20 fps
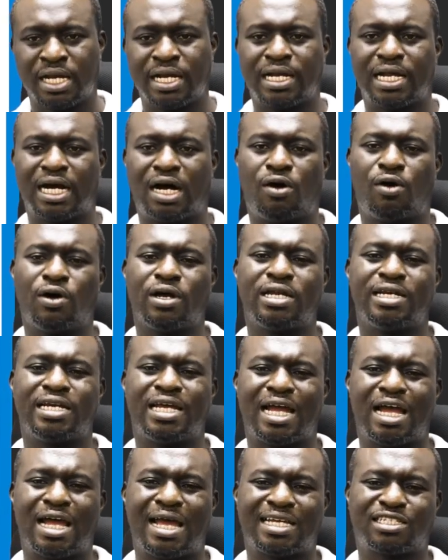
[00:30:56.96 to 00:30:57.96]
Now,
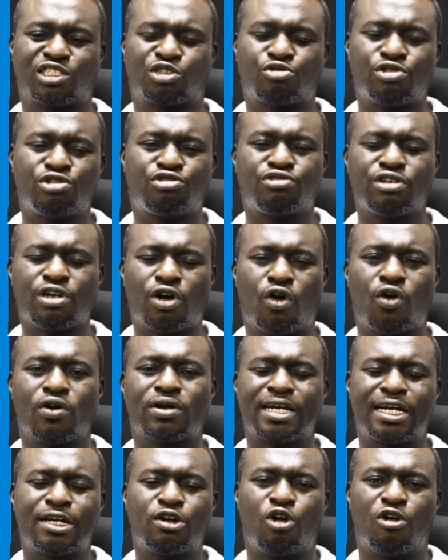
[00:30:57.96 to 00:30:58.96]
the excretory
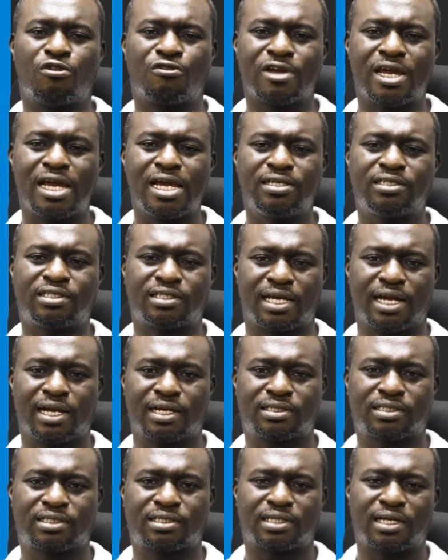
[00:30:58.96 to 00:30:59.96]
organ of
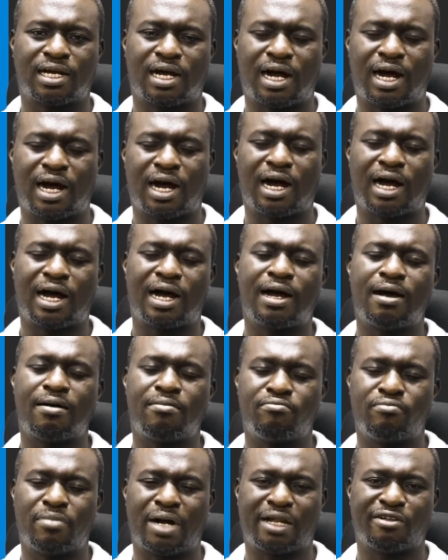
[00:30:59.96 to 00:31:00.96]
insects are
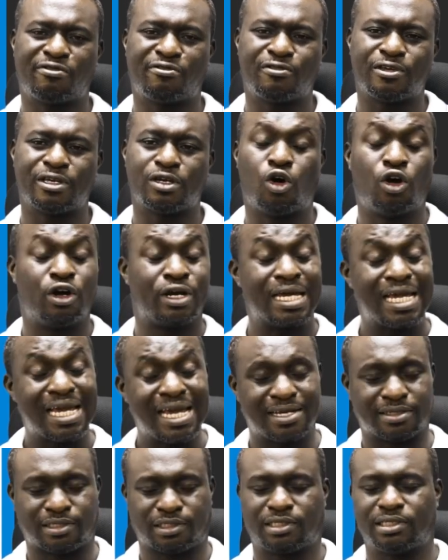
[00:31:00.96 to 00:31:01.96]
Malphi or
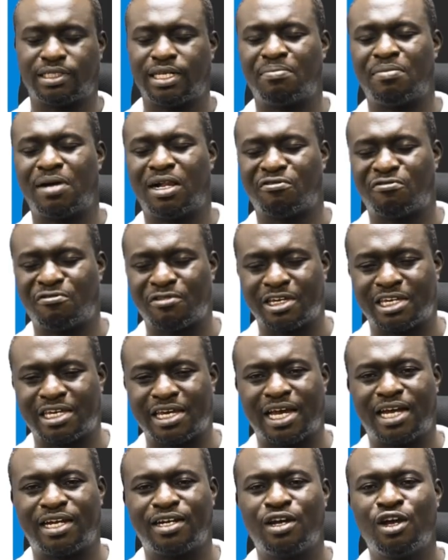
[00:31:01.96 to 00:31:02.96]
is the
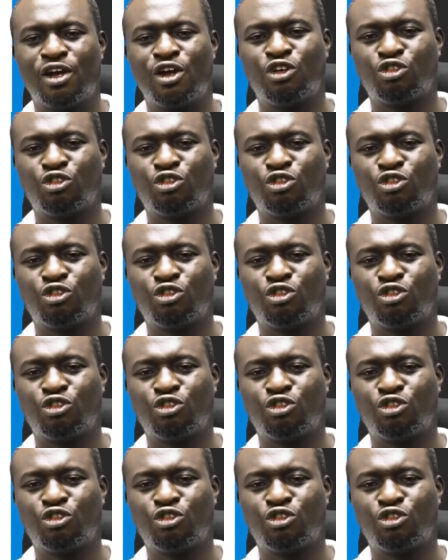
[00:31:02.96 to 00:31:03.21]
Malpighian